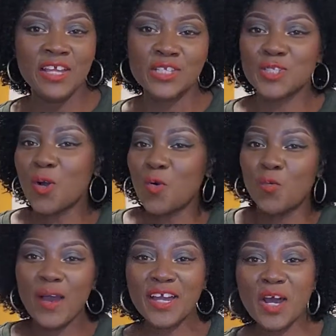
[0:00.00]
So
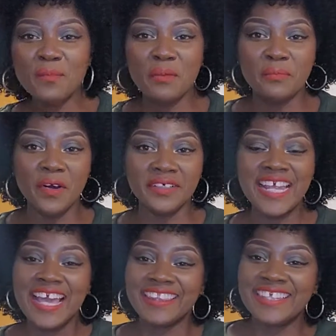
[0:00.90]
welcome on board.
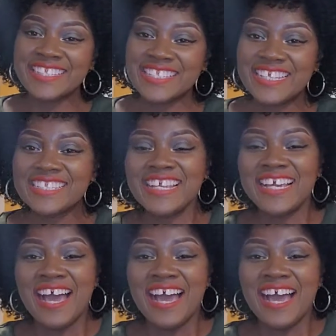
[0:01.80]
This is